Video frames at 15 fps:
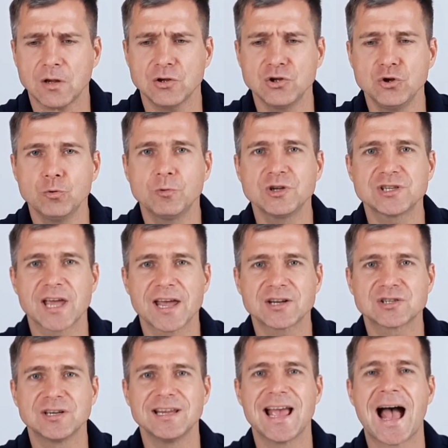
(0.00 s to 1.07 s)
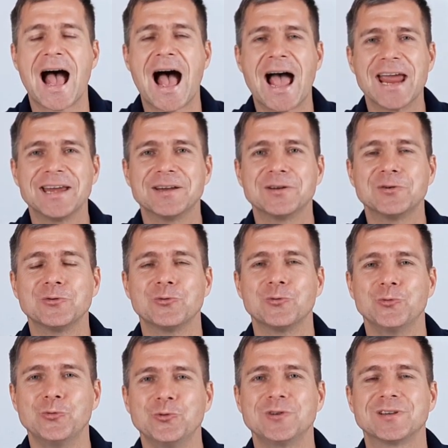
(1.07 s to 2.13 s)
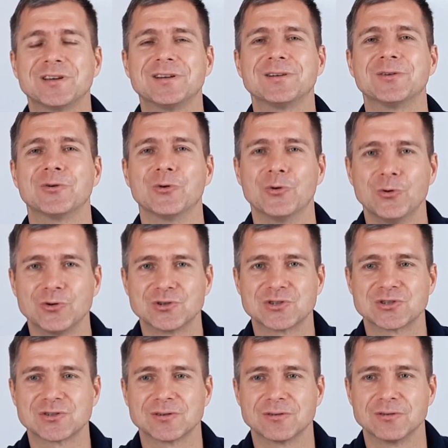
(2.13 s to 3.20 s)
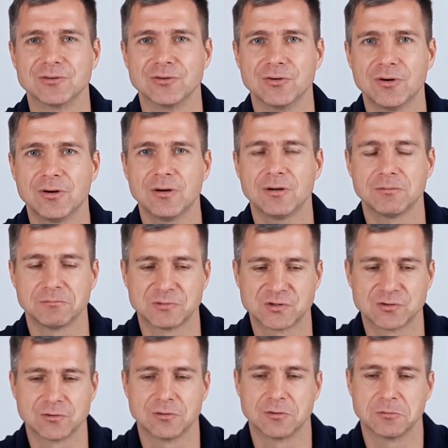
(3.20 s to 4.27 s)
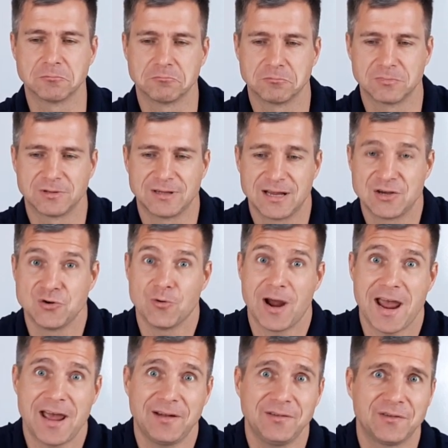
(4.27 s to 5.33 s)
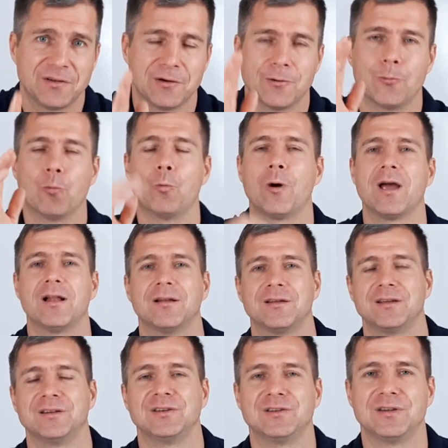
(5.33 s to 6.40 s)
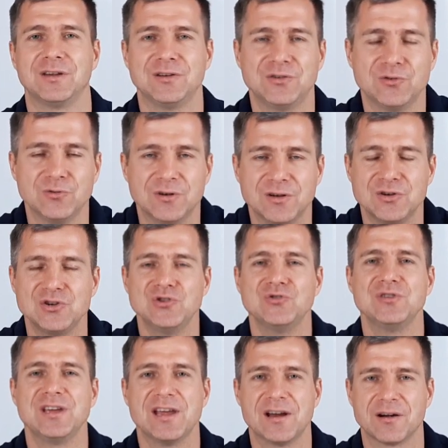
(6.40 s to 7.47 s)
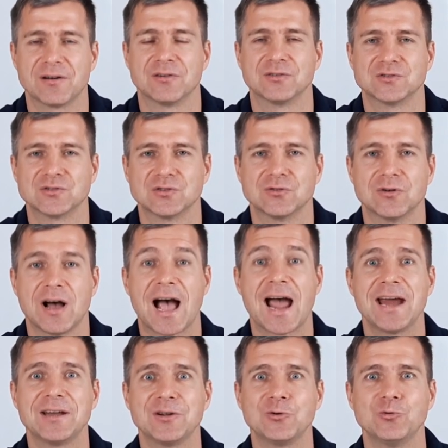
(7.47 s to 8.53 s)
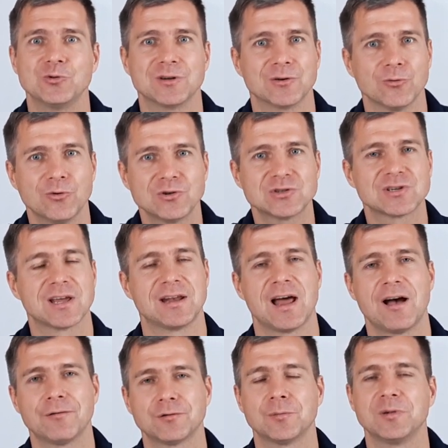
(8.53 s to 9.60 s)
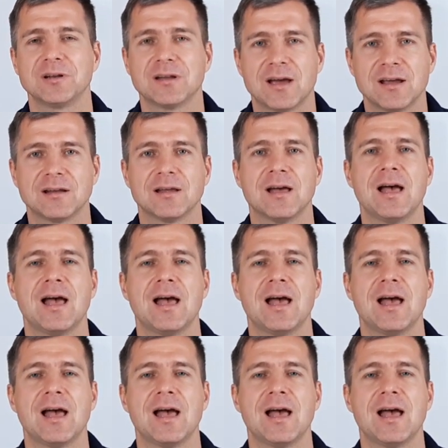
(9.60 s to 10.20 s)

you wish actually einen guten Rutsch. No? So that you enter well in, into the new year. So einen guten Rutsch and after midnight